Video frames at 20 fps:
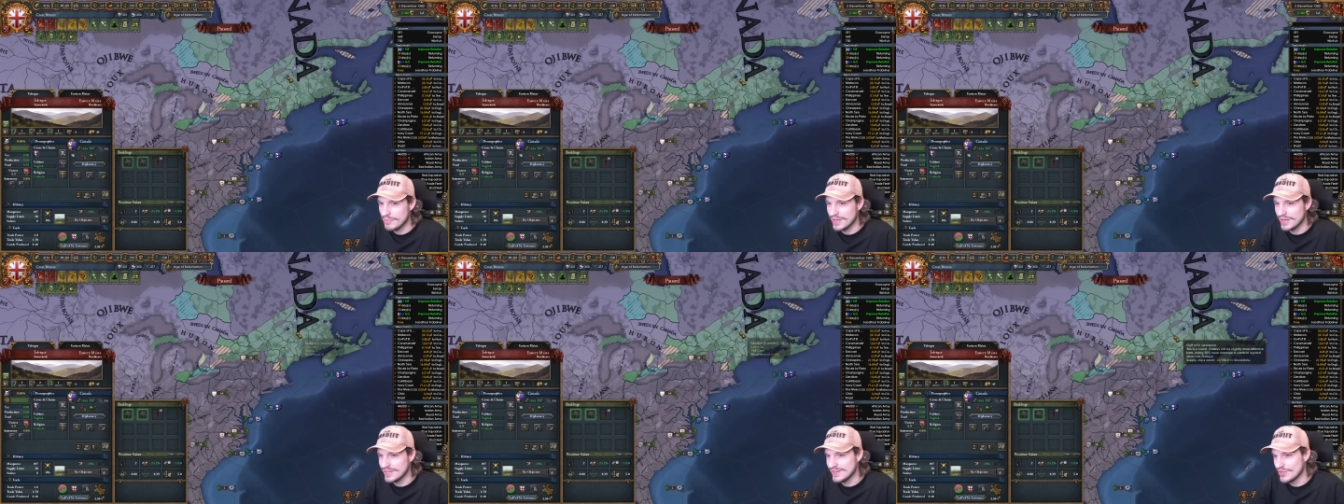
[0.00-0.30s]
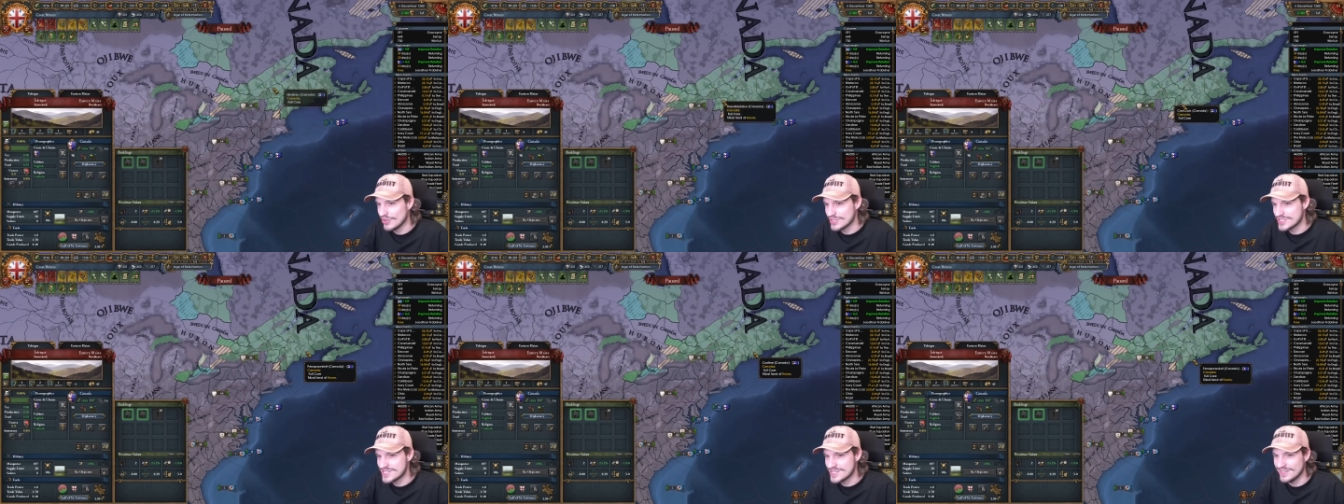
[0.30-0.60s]
But
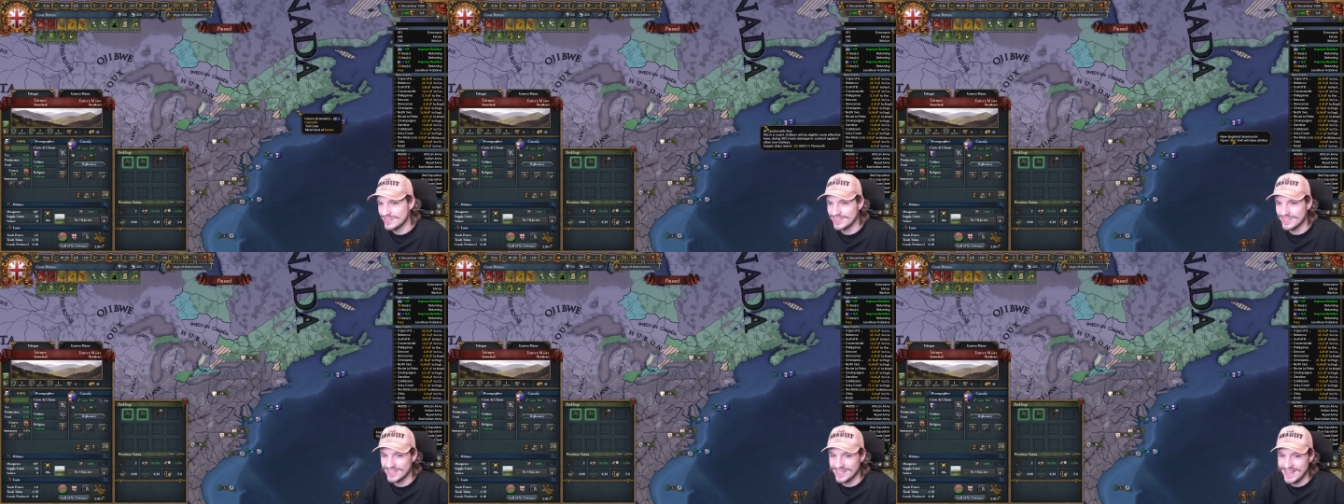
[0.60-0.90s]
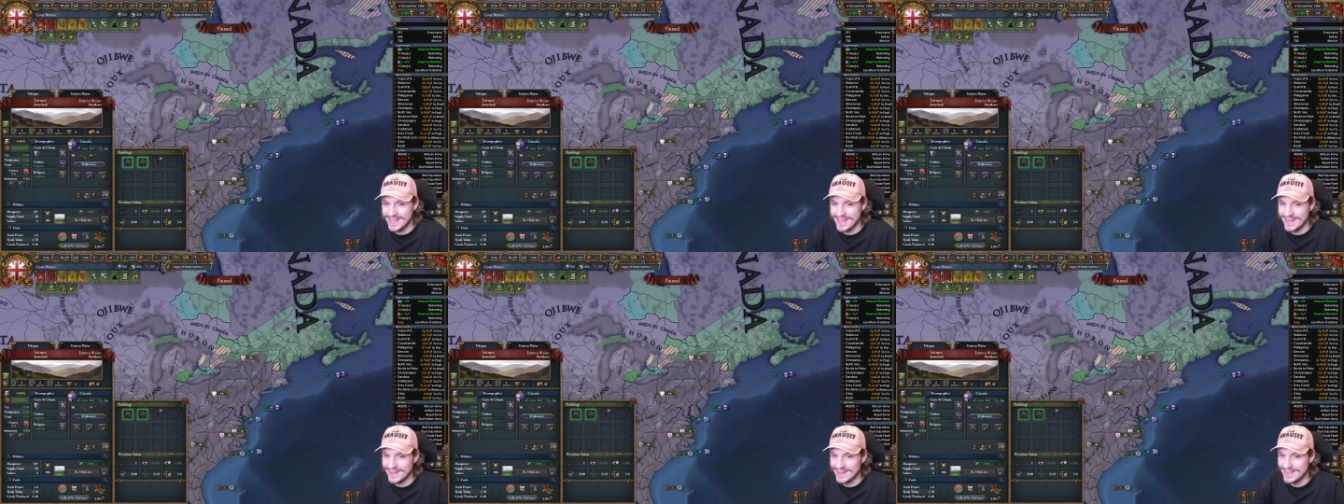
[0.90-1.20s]
look, still,
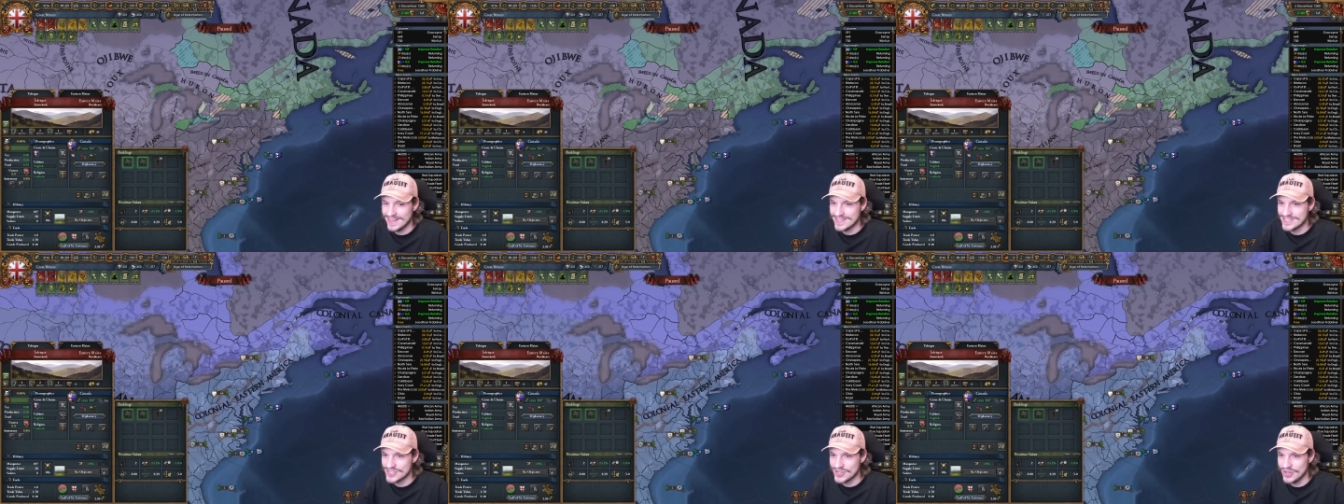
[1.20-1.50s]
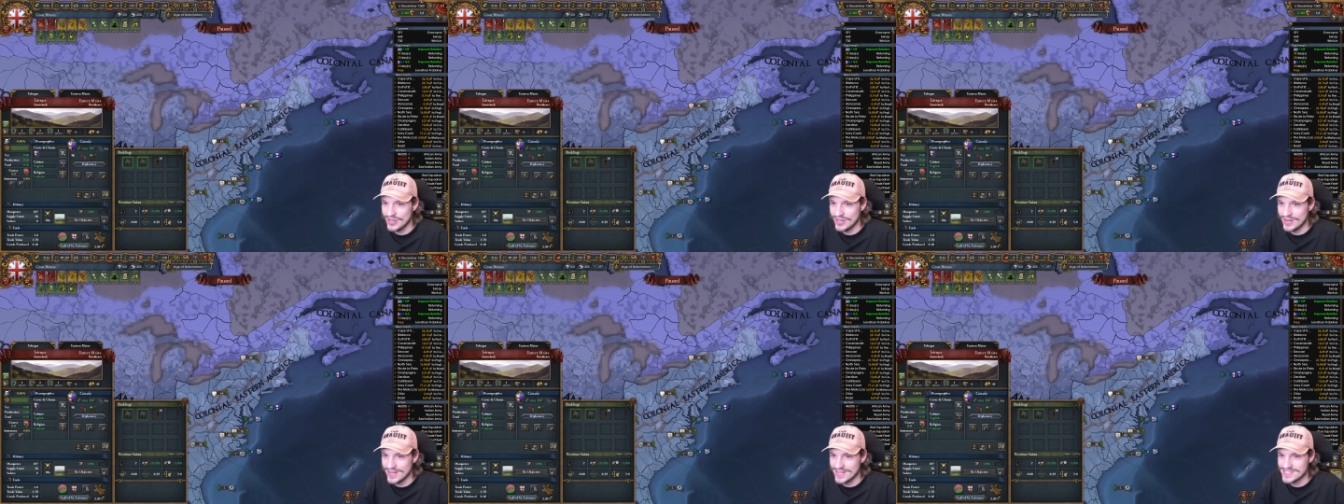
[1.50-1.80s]
Canada is
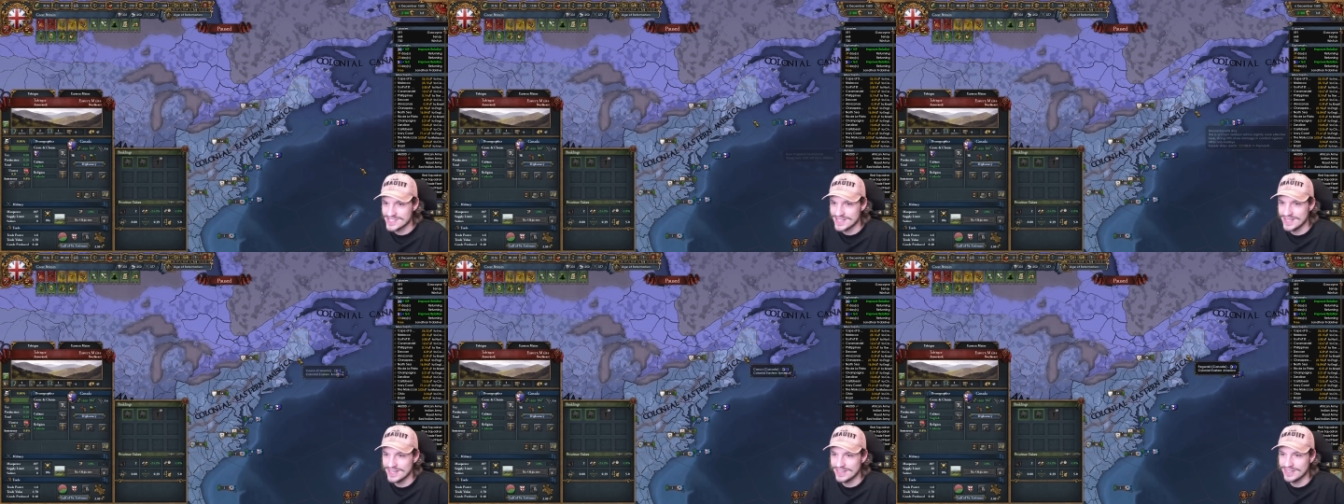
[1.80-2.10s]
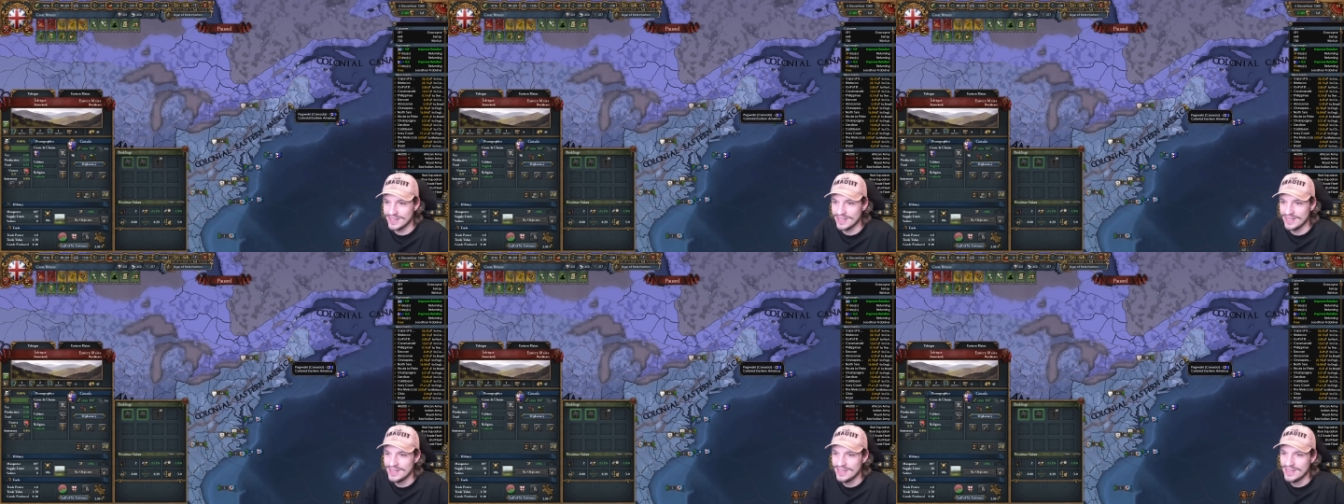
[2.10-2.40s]
colonizing
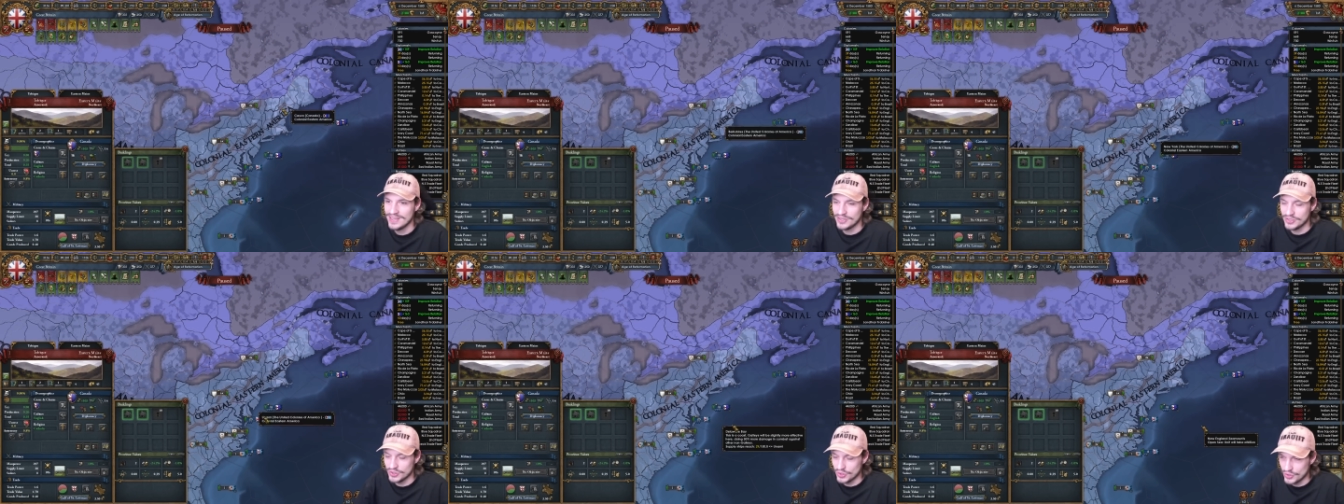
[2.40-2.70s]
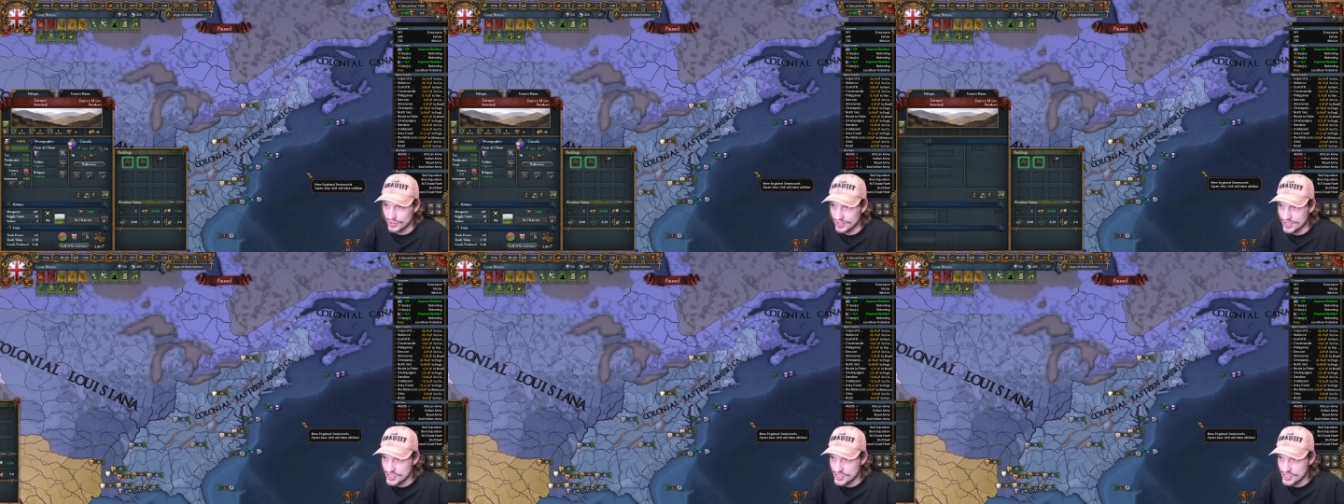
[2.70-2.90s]
into colonial